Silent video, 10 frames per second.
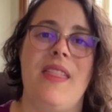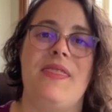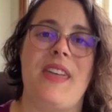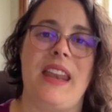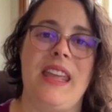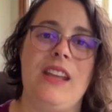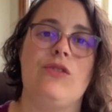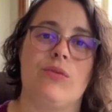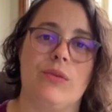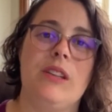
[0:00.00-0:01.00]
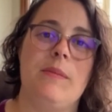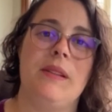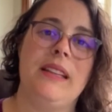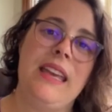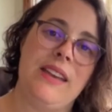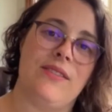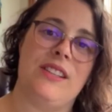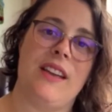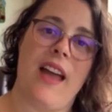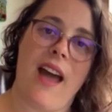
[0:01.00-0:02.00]
that he truly believed
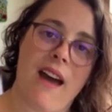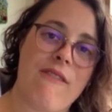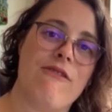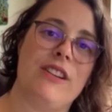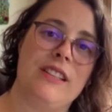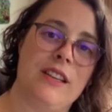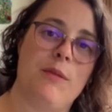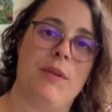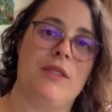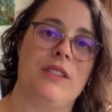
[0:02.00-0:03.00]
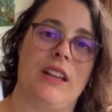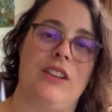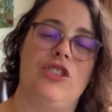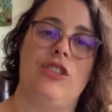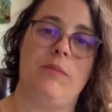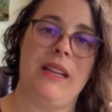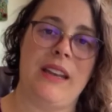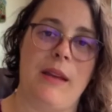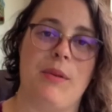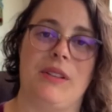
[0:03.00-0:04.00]
every single person should be
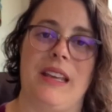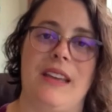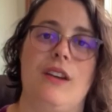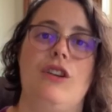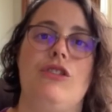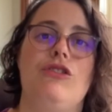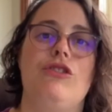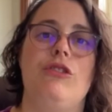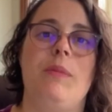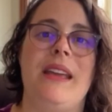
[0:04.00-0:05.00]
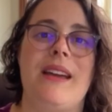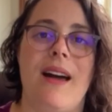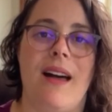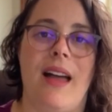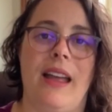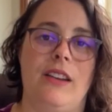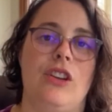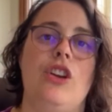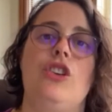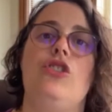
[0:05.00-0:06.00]
neighborly, should be kind,
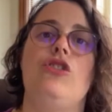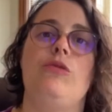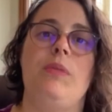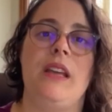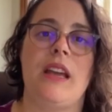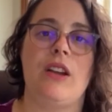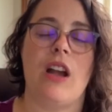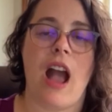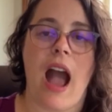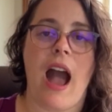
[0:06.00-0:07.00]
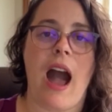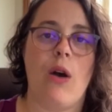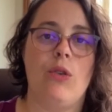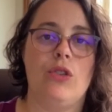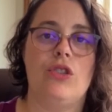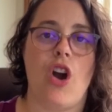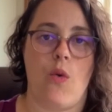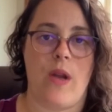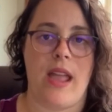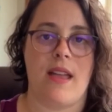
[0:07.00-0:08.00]
should be
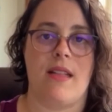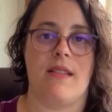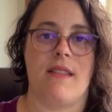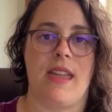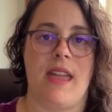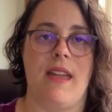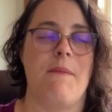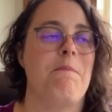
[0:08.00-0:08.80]
outgoingly